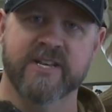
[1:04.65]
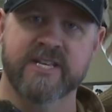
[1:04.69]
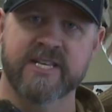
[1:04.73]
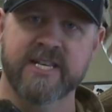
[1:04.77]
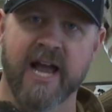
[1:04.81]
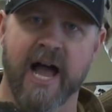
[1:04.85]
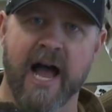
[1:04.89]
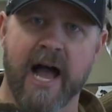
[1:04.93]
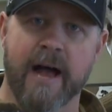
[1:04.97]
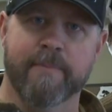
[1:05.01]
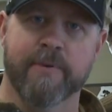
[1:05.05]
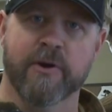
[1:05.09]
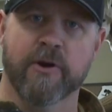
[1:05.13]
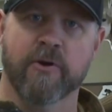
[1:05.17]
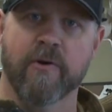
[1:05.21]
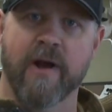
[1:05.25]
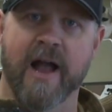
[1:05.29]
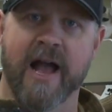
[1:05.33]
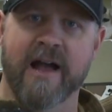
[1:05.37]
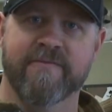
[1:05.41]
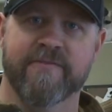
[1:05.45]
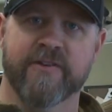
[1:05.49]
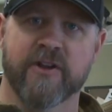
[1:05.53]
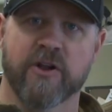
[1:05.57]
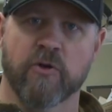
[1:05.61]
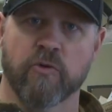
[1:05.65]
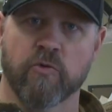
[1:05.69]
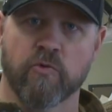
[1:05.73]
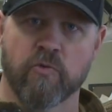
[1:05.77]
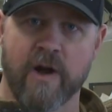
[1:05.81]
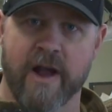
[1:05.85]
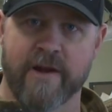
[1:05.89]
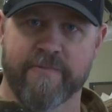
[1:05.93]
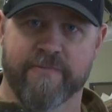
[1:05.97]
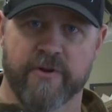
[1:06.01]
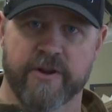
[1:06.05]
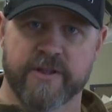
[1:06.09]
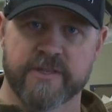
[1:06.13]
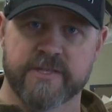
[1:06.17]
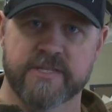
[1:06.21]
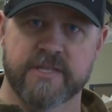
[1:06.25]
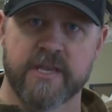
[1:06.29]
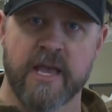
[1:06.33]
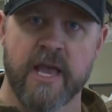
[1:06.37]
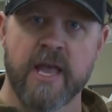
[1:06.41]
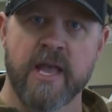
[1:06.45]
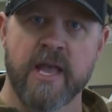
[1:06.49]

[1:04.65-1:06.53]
topographical reference.